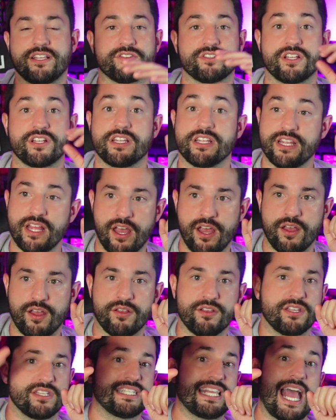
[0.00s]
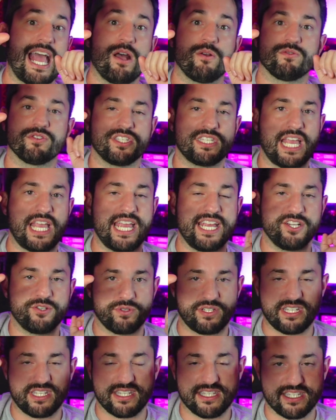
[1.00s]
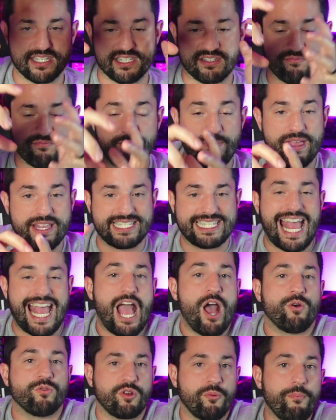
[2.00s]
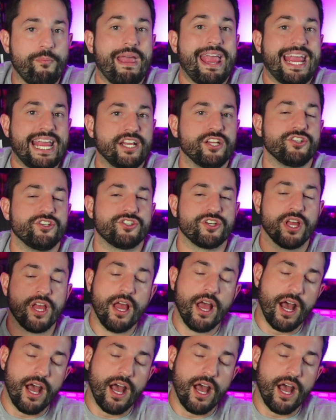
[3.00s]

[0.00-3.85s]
There's a sound sage, which is this sound mage,